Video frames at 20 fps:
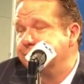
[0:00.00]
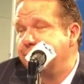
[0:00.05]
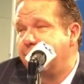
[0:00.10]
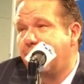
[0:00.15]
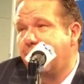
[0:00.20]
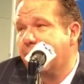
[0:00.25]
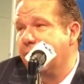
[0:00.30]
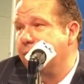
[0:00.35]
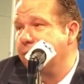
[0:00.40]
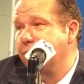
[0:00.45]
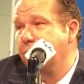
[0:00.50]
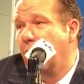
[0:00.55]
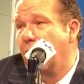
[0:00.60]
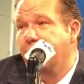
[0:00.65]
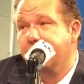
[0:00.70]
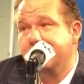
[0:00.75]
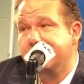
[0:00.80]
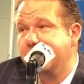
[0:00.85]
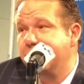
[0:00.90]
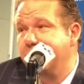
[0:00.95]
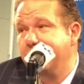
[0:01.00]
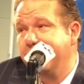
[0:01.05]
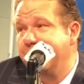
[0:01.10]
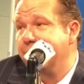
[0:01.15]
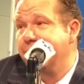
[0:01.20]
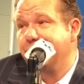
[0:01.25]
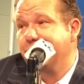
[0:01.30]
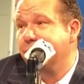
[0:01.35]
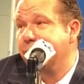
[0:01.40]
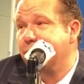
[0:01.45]
And obviously, we
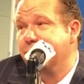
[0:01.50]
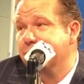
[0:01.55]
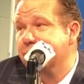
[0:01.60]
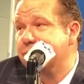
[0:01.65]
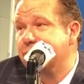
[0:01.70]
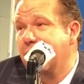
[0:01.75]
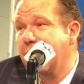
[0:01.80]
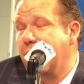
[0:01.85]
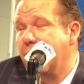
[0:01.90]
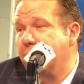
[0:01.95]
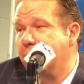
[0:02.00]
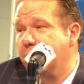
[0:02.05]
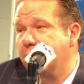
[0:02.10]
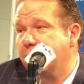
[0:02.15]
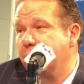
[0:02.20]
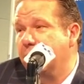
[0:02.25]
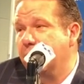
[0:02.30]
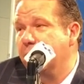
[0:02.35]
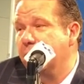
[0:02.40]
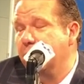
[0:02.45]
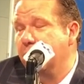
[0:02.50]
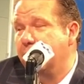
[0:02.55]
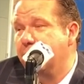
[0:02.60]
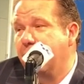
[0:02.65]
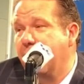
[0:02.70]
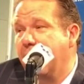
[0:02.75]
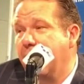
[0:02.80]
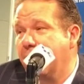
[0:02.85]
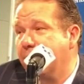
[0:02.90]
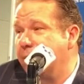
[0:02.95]
didn't do a good job with, with, with
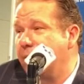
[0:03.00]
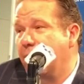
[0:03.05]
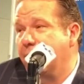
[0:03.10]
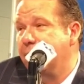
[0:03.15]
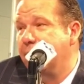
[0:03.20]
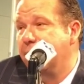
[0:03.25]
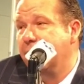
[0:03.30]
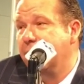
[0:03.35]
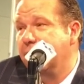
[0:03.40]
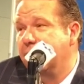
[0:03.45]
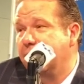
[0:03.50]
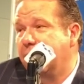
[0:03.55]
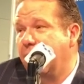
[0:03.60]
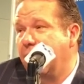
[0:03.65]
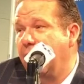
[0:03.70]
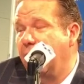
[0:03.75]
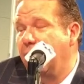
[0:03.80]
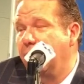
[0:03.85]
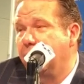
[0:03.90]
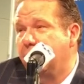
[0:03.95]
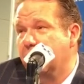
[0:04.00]
Bam not being in the game.